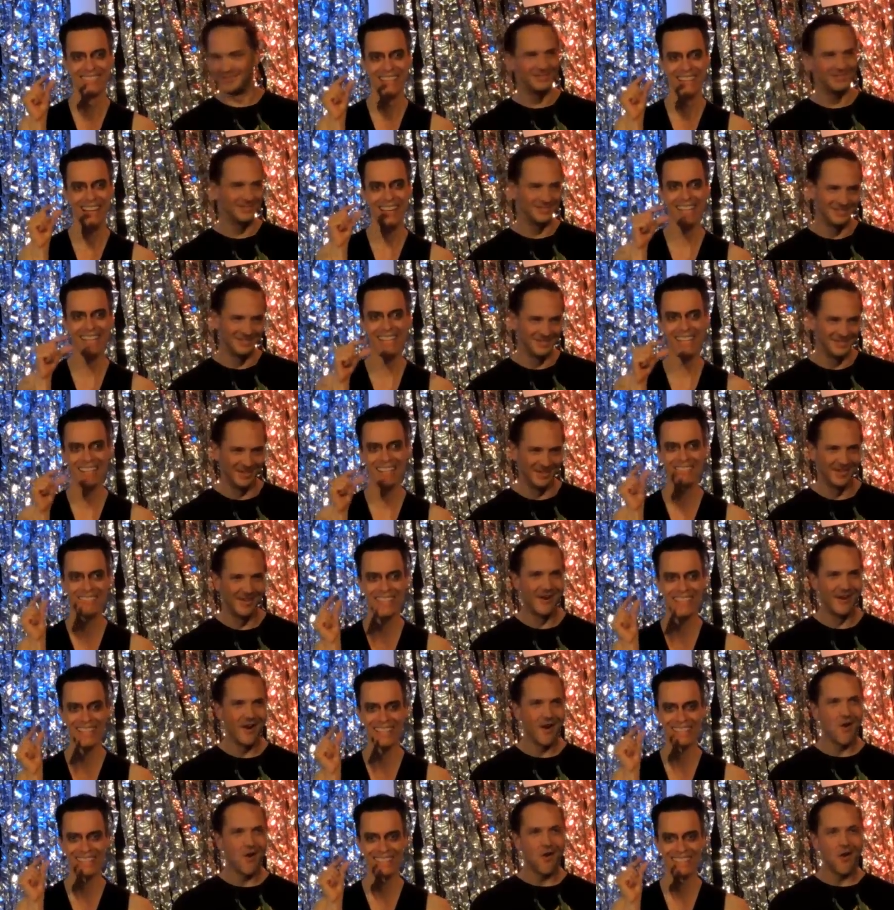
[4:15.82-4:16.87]

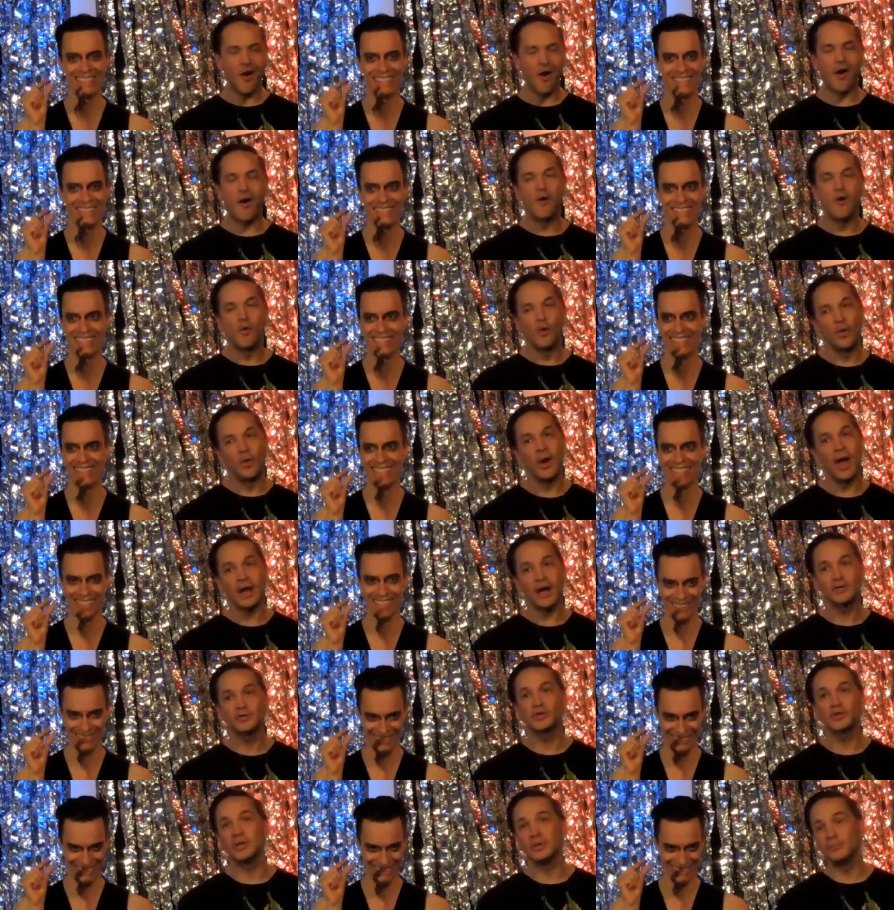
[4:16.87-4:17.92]
Speaker 1: know, we're
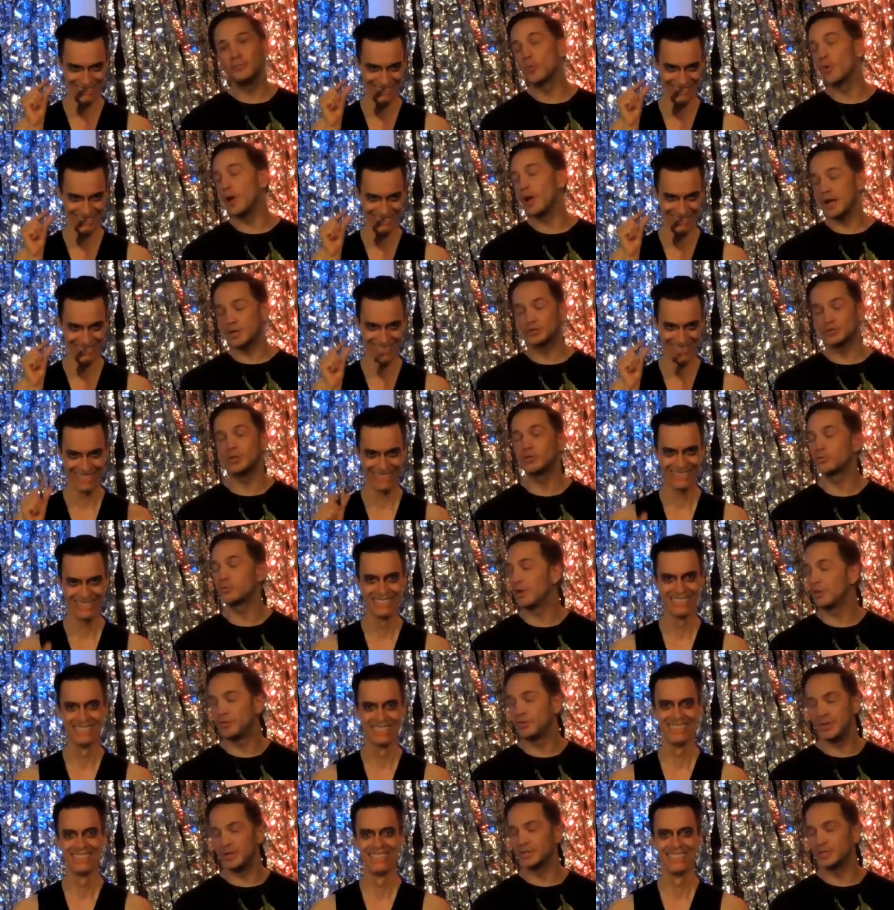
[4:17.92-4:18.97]
actually we're actually
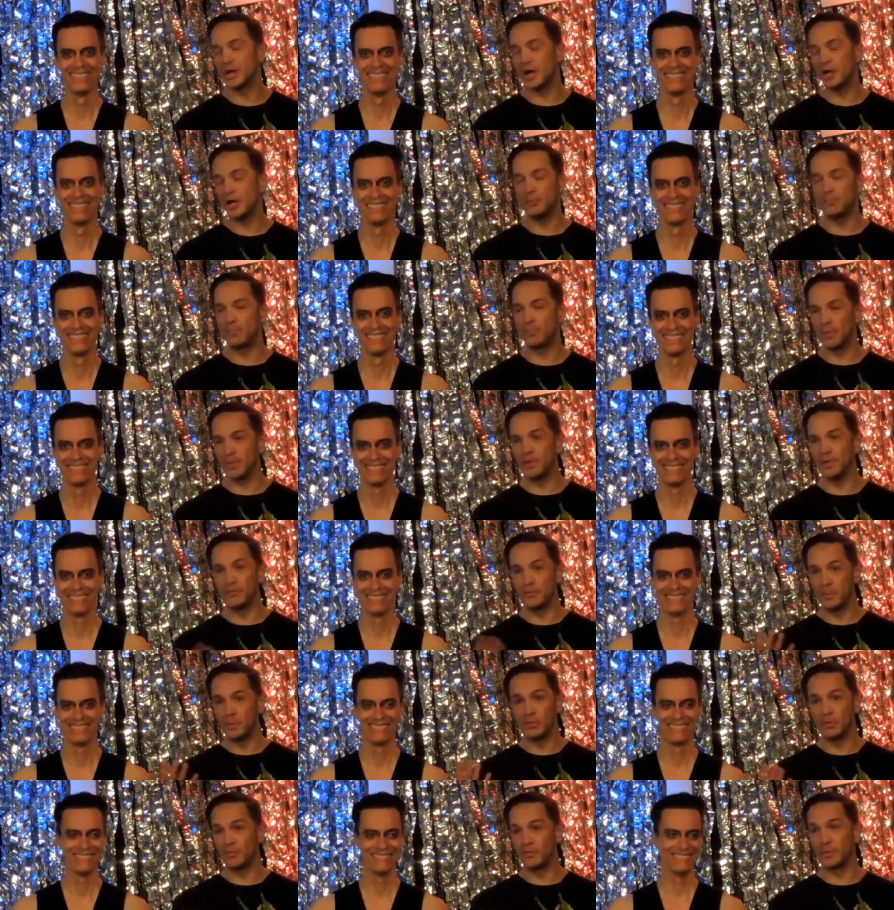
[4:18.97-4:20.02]
throughout the entire they
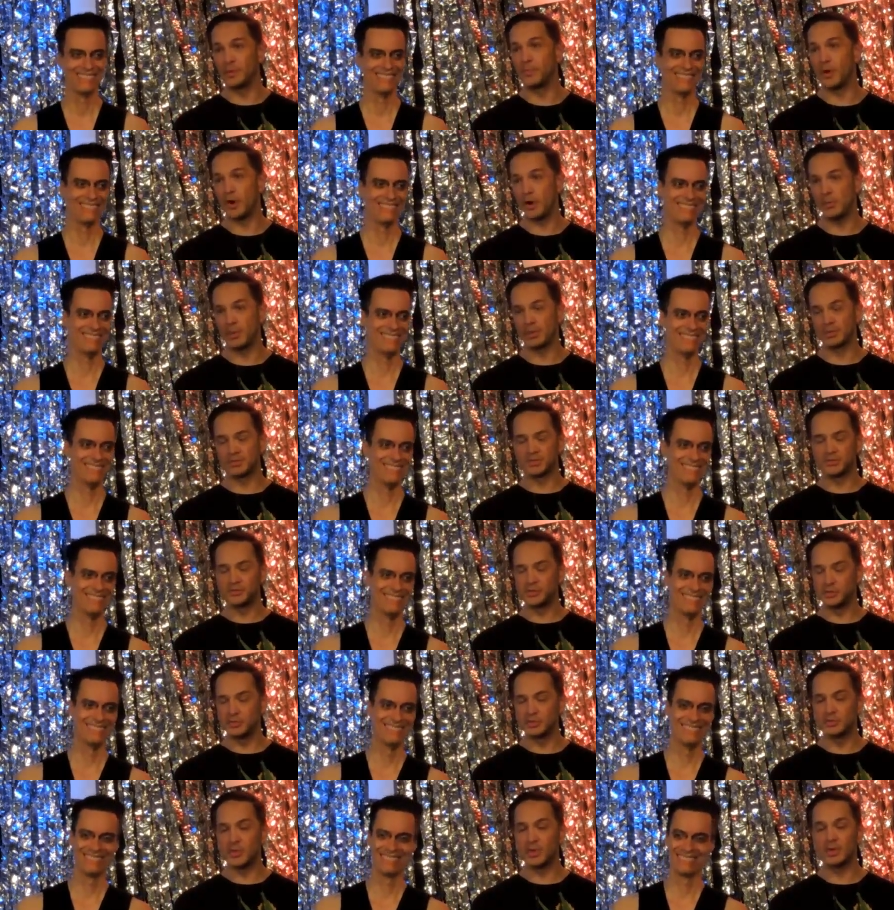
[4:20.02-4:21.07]
were filming Party Monster
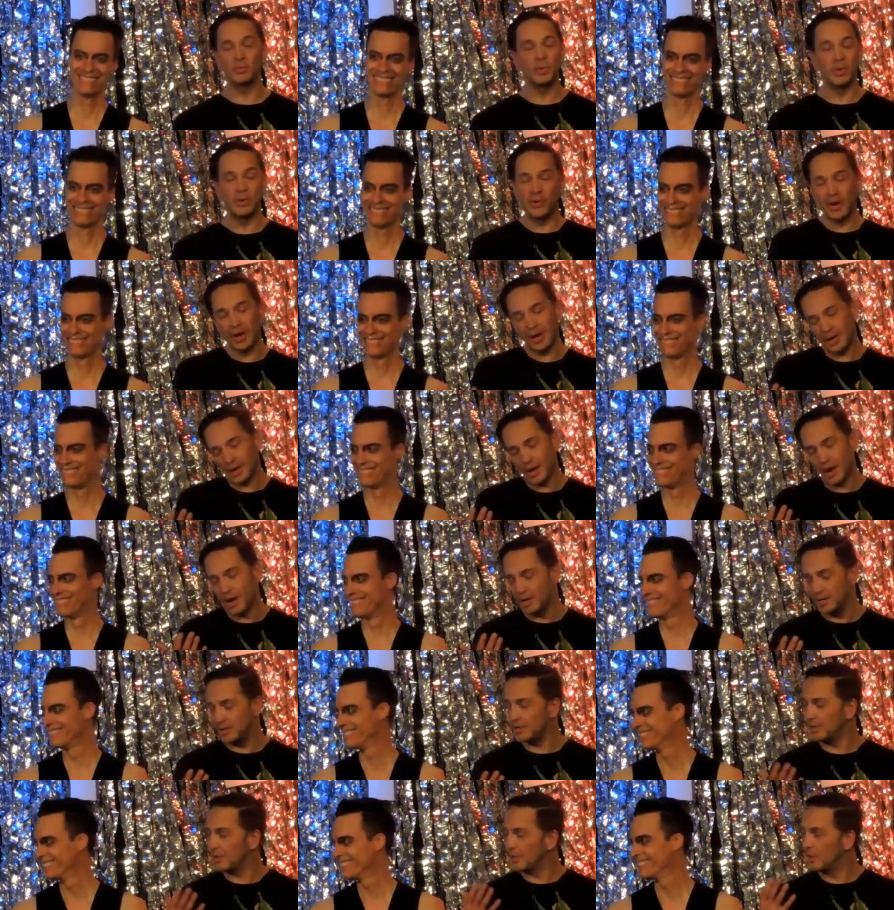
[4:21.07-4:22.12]
2 as well, and we were
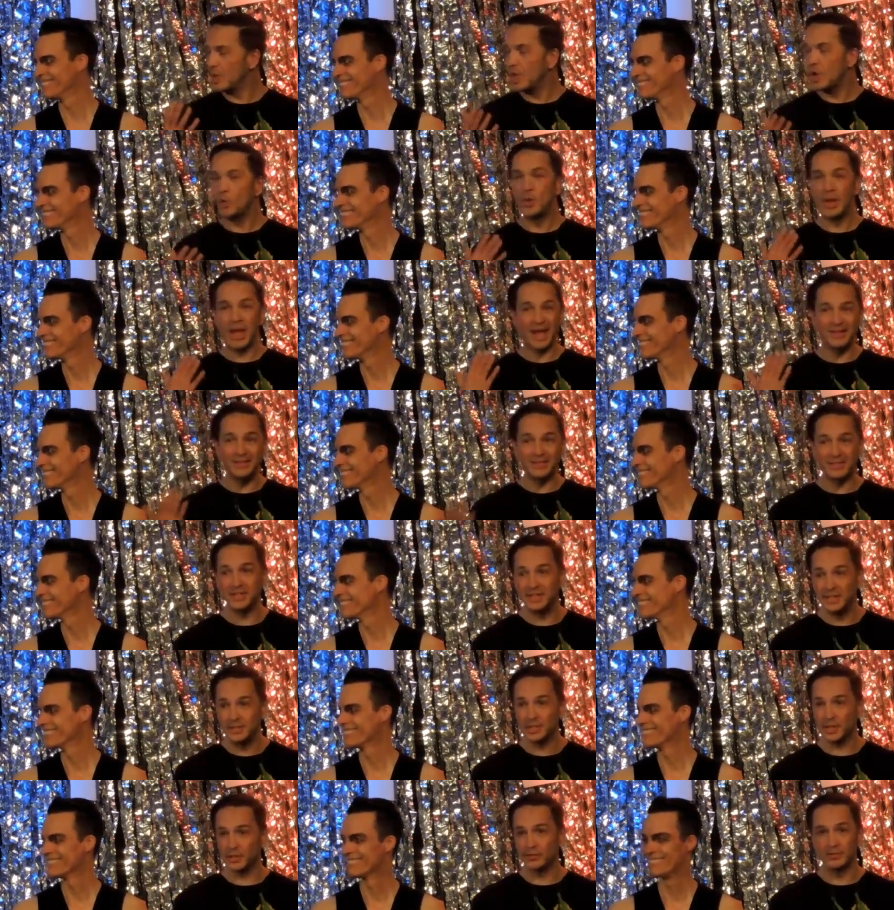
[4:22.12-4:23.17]
kind you know we hadn't seen
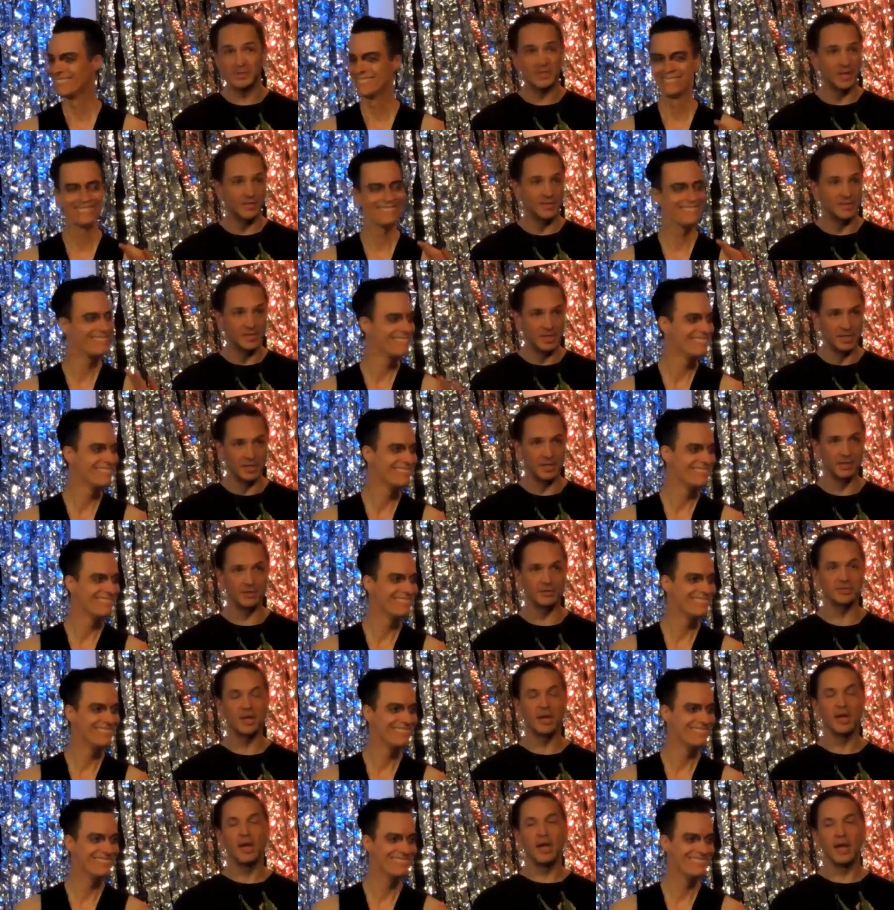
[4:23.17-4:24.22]
each other in 17
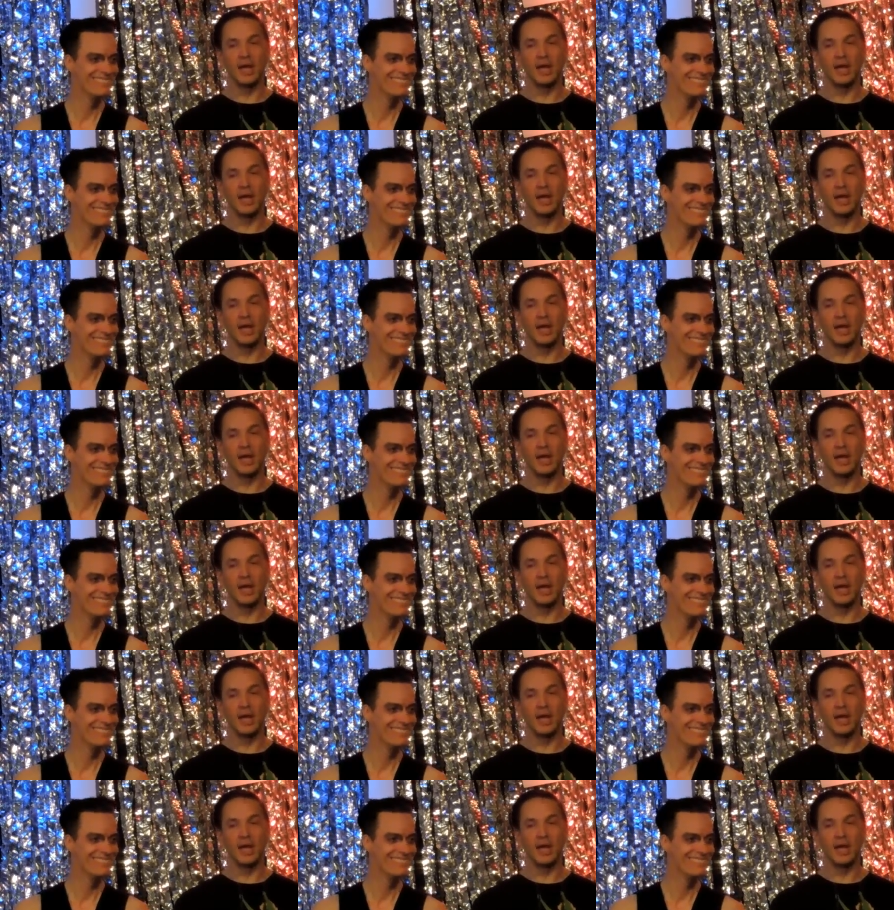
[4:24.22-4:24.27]
years.